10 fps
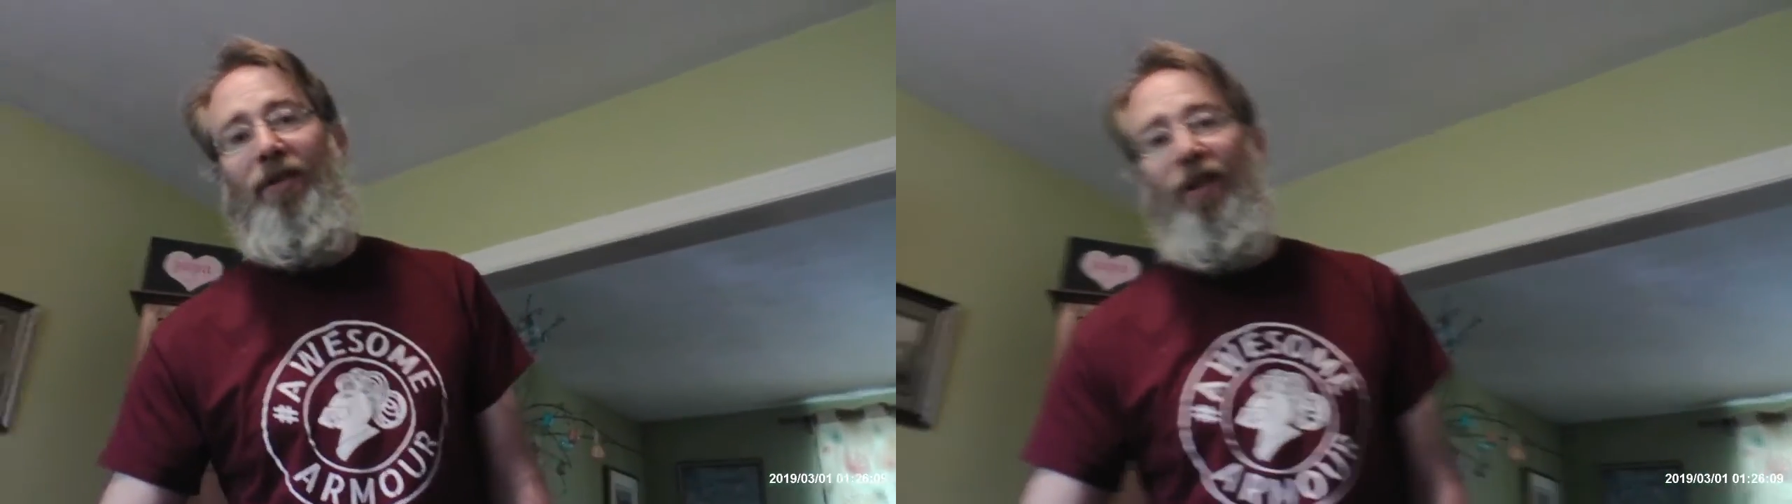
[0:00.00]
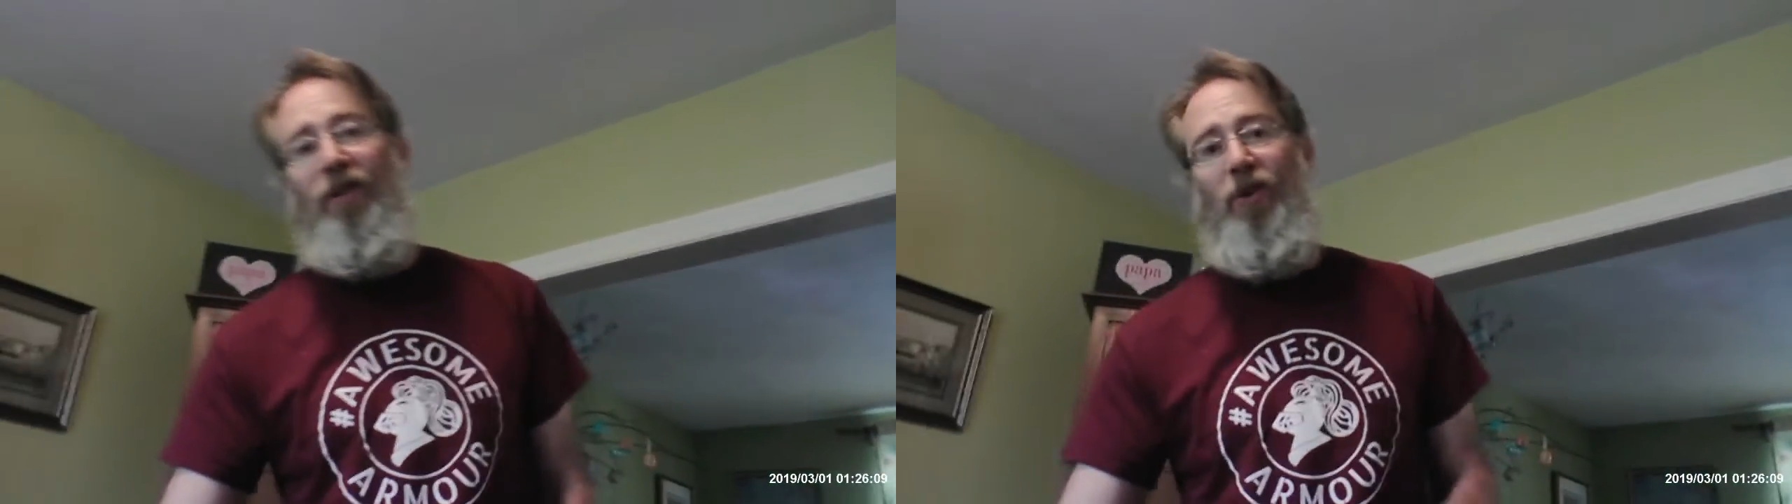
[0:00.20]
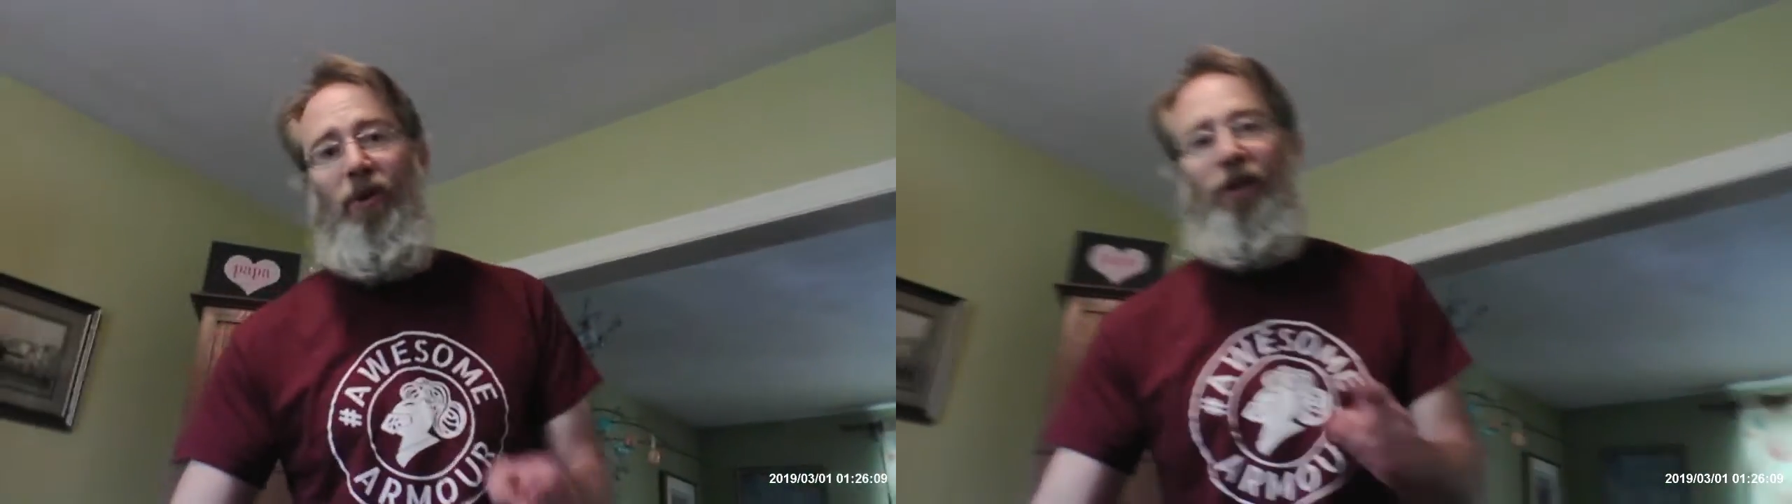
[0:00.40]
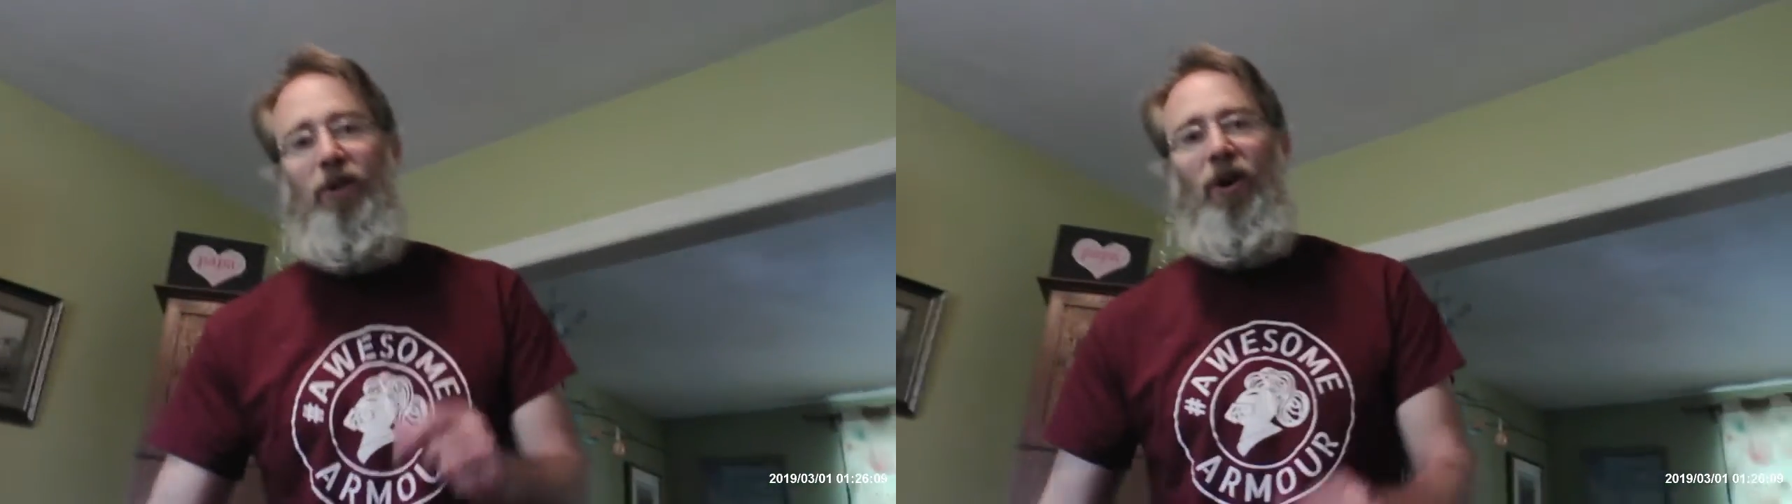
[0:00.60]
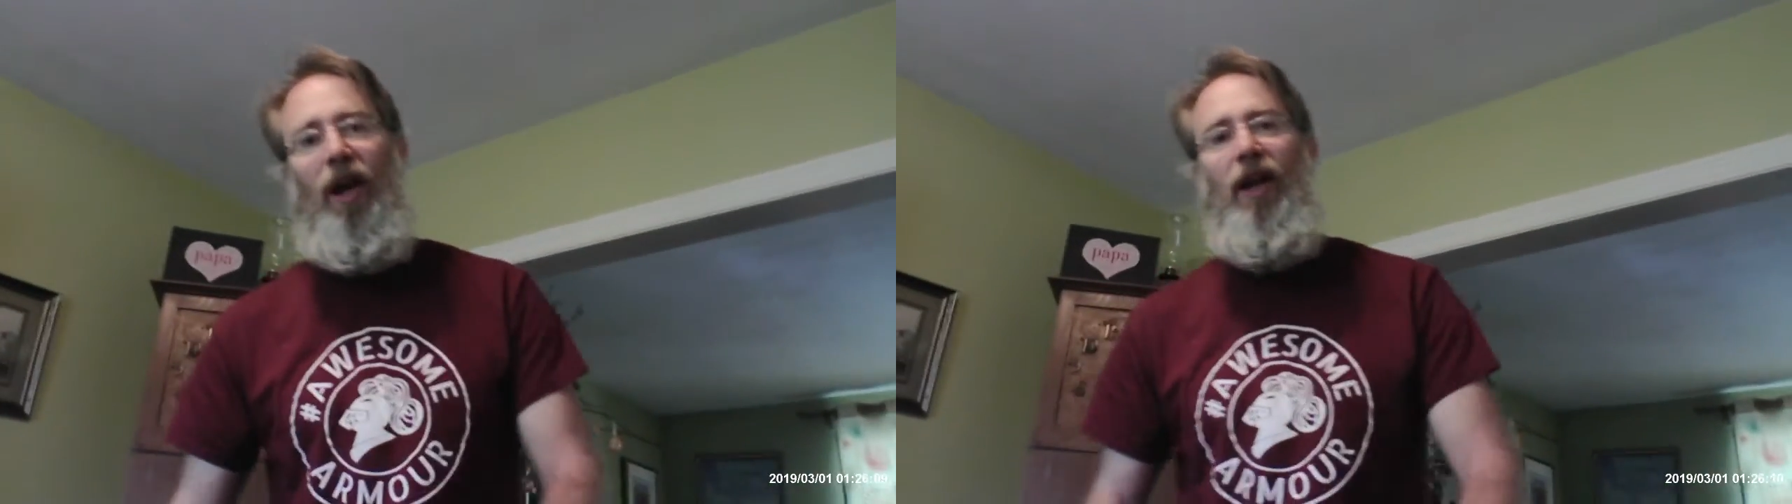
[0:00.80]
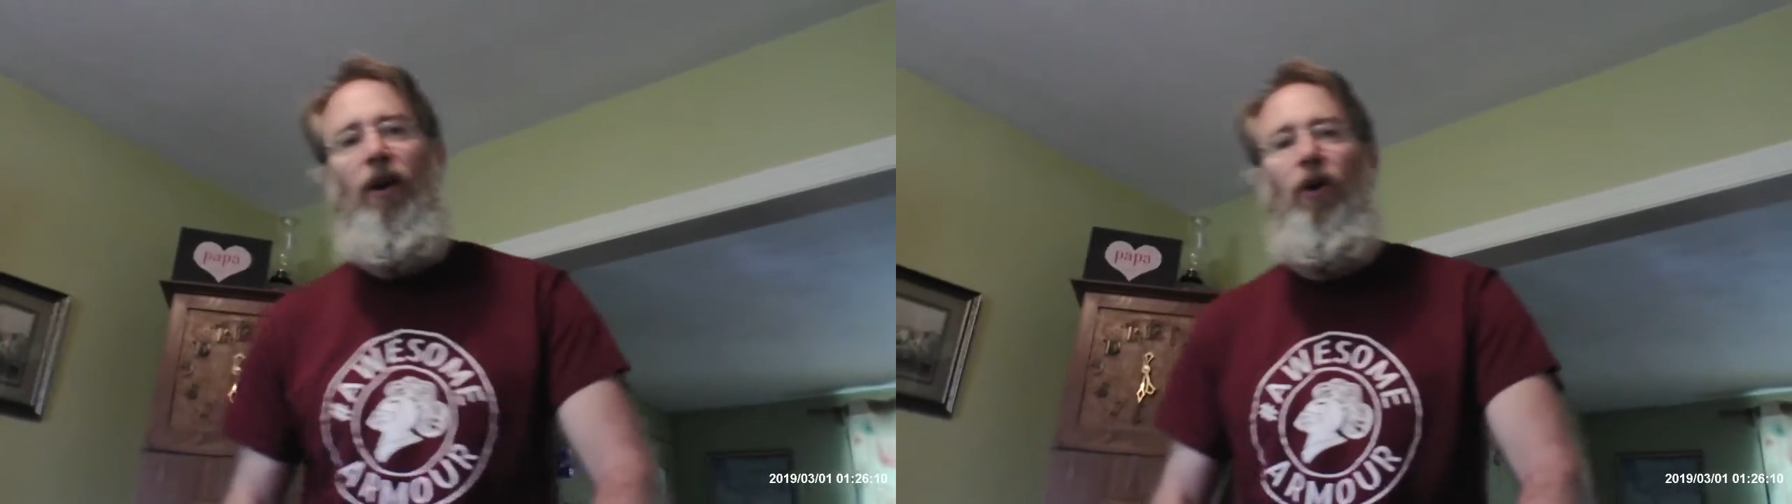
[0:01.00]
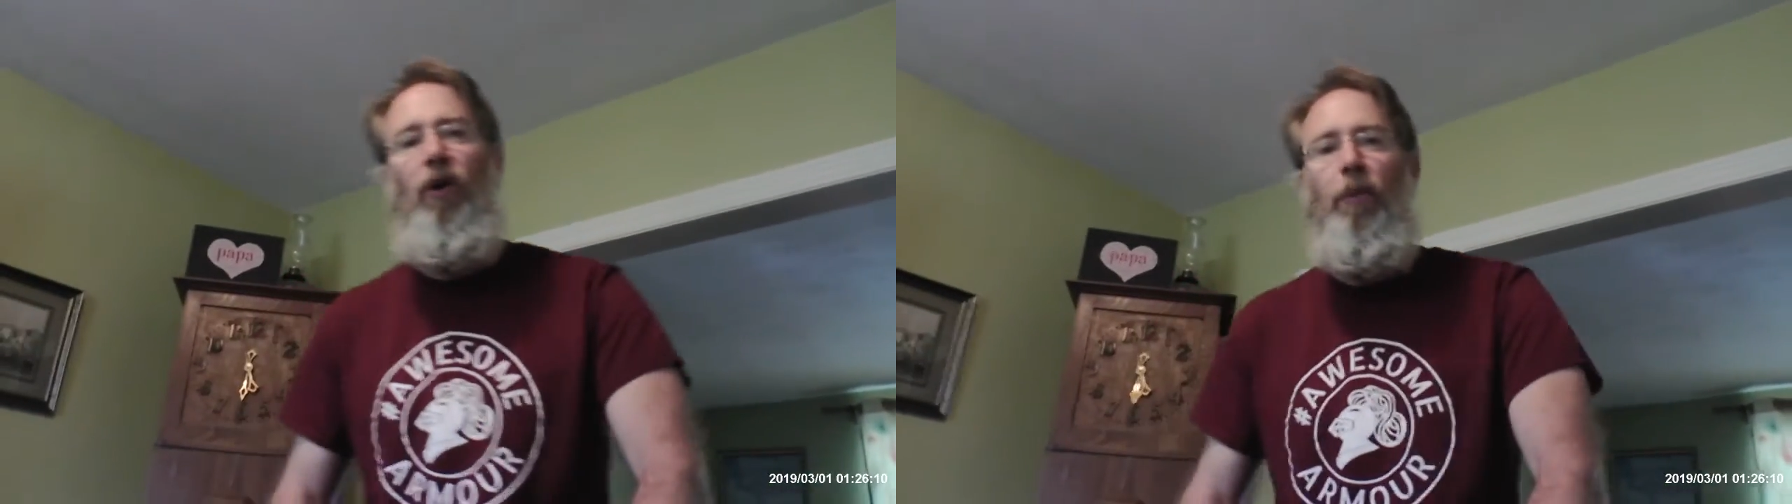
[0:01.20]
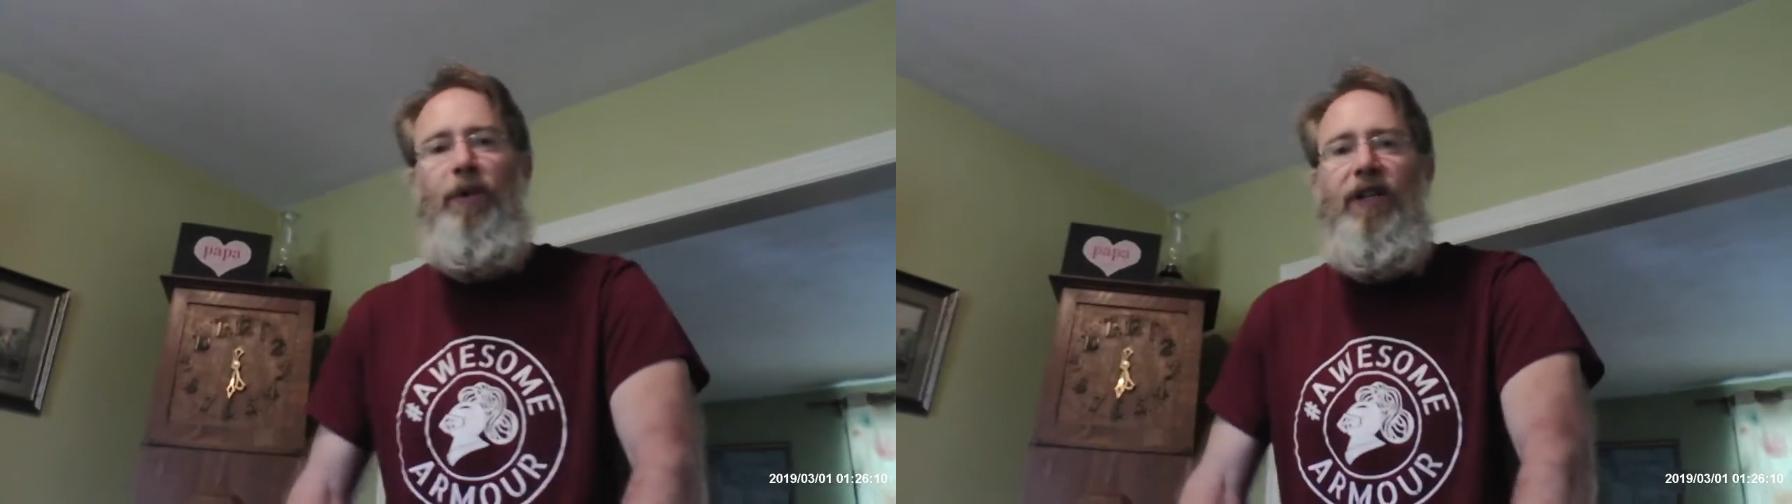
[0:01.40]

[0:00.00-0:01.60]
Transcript: that you can try at home to